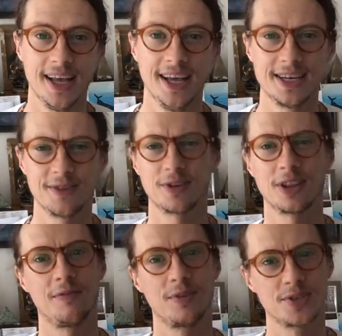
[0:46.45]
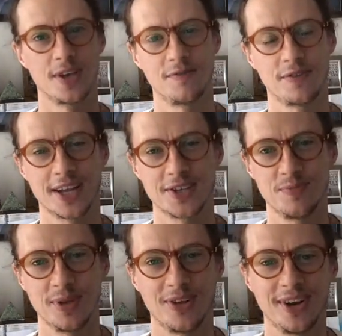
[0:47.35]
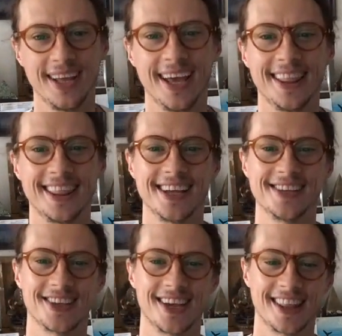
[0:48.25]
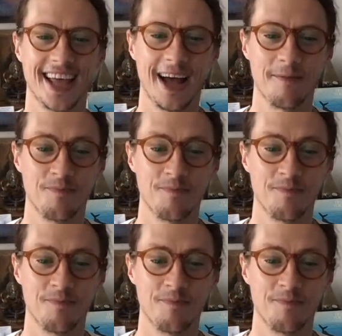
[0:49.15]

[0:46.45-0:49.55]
different levels of flexibility and things like that.